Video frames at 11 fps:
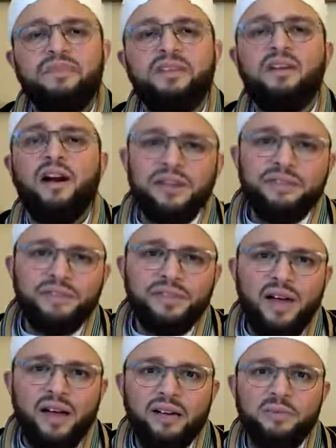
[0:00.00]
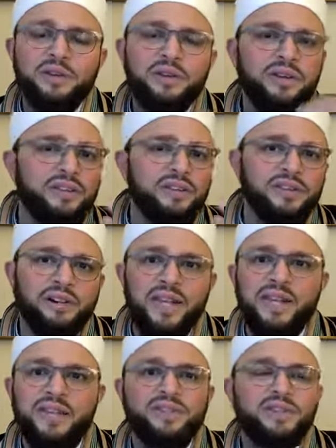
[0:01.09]
our iftar, whether it's our
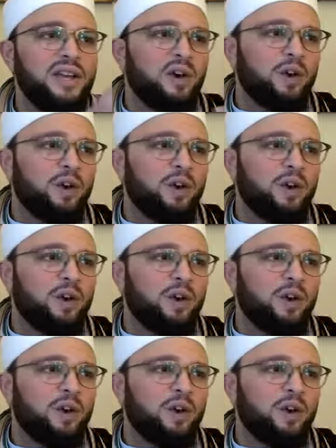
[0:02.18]
dates,